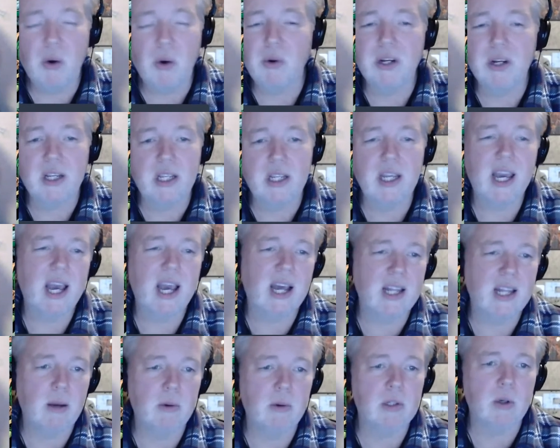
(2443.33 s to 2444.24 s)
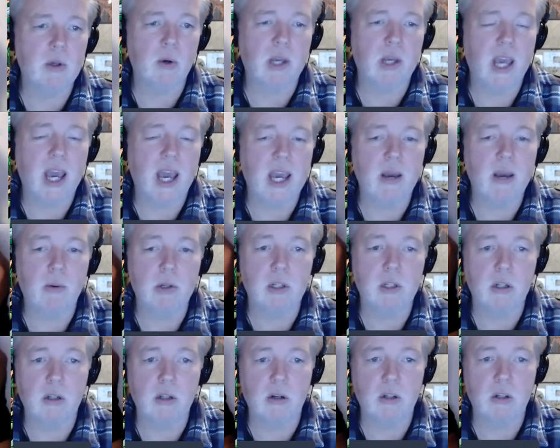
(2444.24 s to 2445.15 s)
No, yeah, that was okay. It
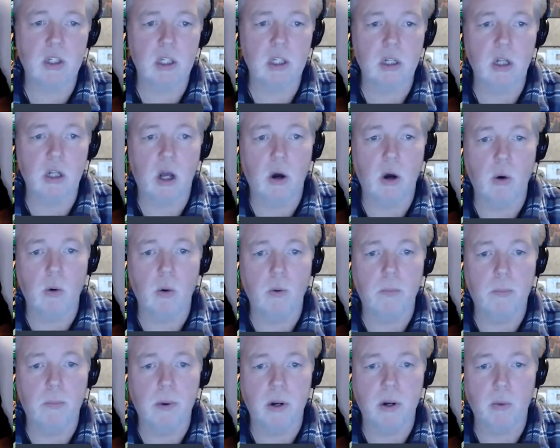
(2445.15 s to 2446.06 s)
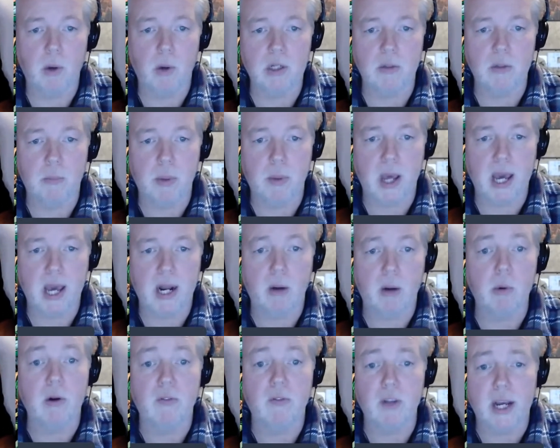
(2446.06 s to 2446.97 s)
was a little slow, but it wasn't bad.
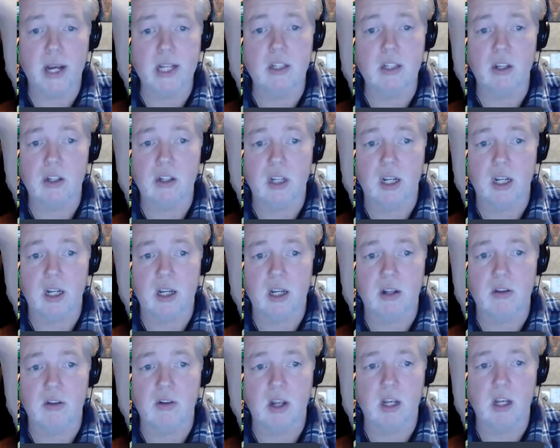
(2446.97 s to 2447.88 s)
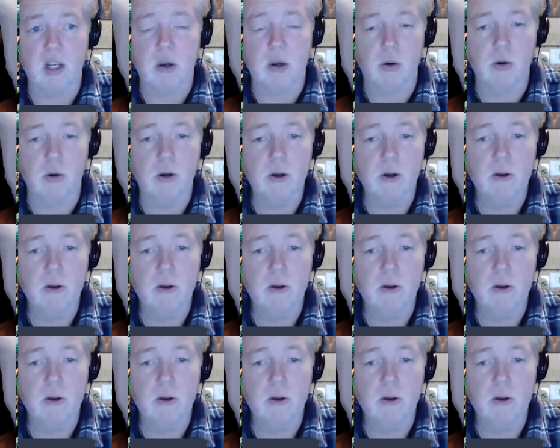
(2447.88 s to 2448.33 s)
I would have liked to see it continue.